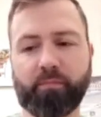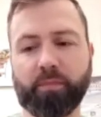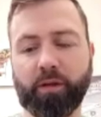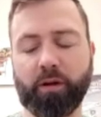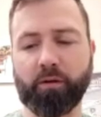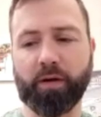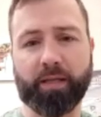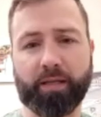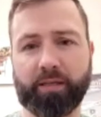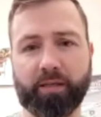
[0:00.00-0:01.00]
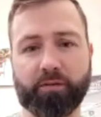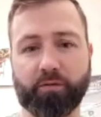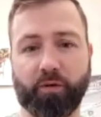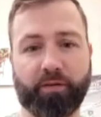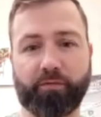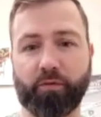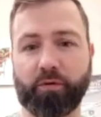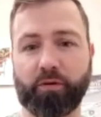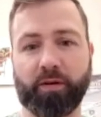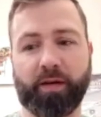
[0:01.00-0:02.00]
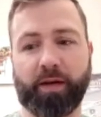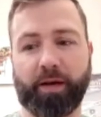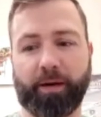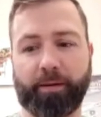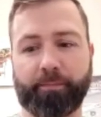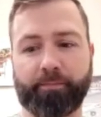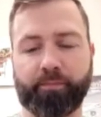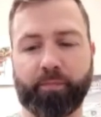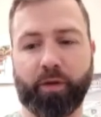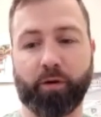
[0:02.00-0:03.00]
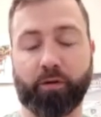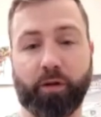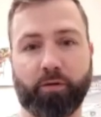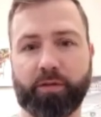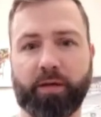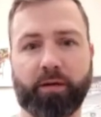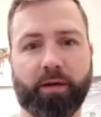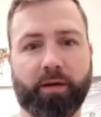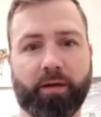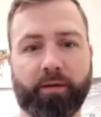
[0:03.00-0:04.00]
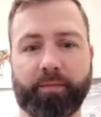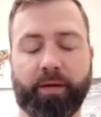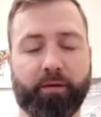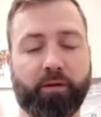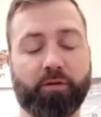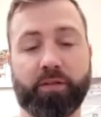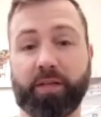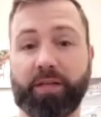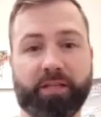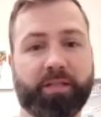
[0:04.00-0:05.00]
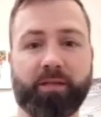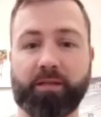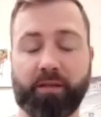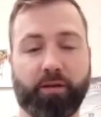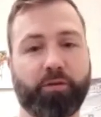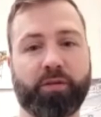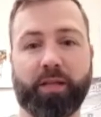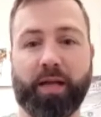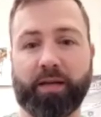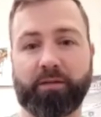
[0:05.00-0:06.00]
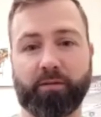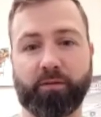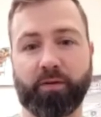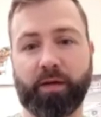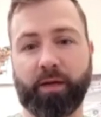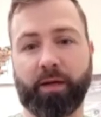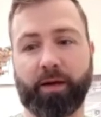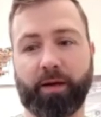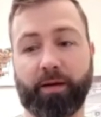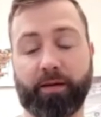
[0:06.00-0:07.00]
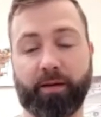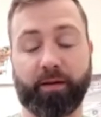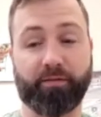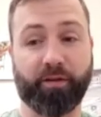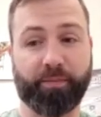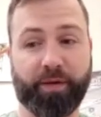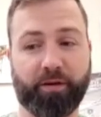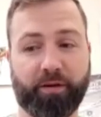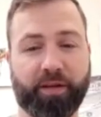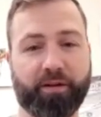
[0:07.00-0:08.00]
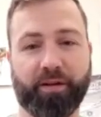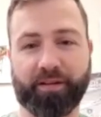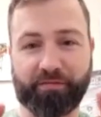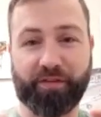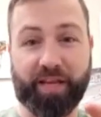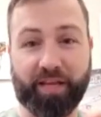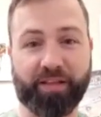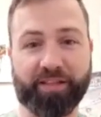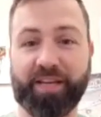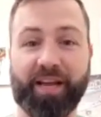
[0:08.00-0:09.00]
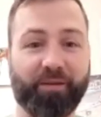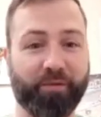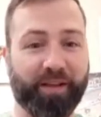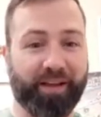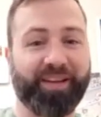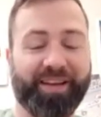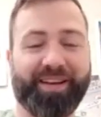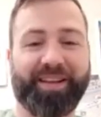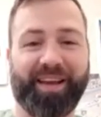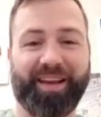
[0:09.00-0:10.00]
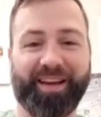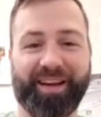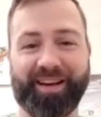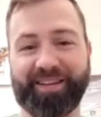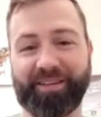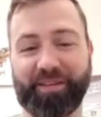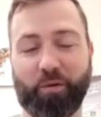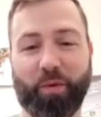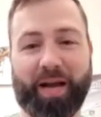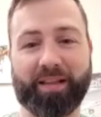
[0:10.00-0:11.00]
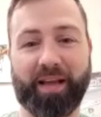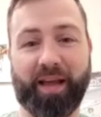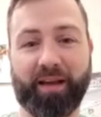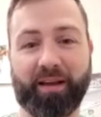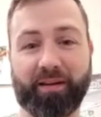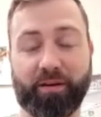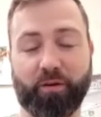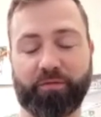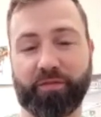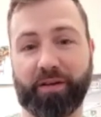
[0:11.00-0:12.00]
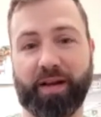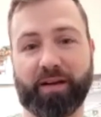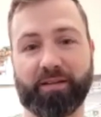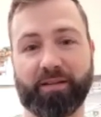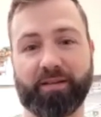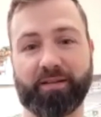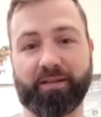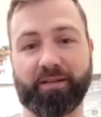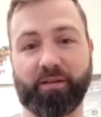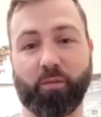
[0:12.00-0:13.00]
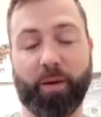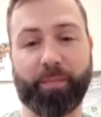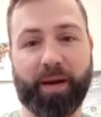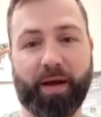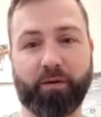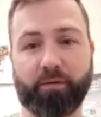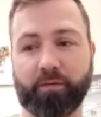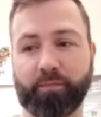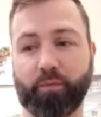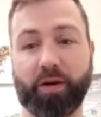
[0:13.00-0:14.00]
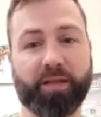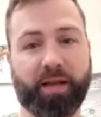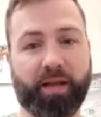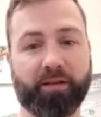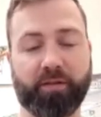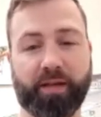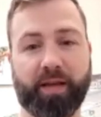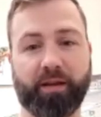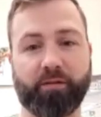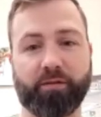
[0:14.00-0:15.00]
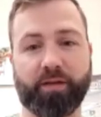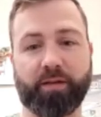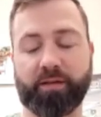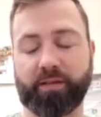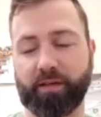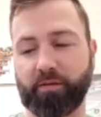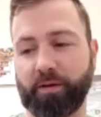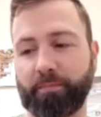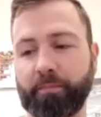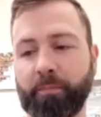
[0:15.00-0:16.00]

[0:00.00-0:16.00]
you know kali sticks are great for um, you know closing uh, uh, closing the distance and using that to uh, in in filipino they call it defanging the snake where they they uh, you know they whack the hand and hopefully knock the the weapon out or break the hand so they can't use it etc